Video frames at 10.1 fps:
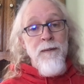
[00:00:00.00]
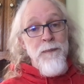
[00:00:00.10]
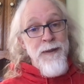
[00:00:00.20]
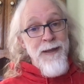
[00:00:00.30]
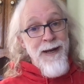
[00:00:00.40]

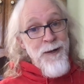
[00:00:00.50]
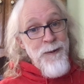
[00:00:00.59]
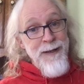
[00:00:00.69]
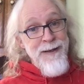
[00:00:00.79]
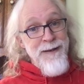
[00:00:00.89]
but not
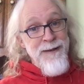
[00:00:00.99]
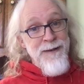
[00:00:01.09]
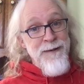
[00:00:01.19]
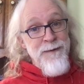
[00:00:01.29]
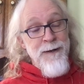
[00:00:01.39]
quite,
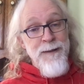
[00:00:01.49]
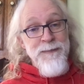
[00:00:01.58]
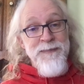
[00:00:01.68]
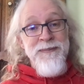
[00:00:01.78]
right?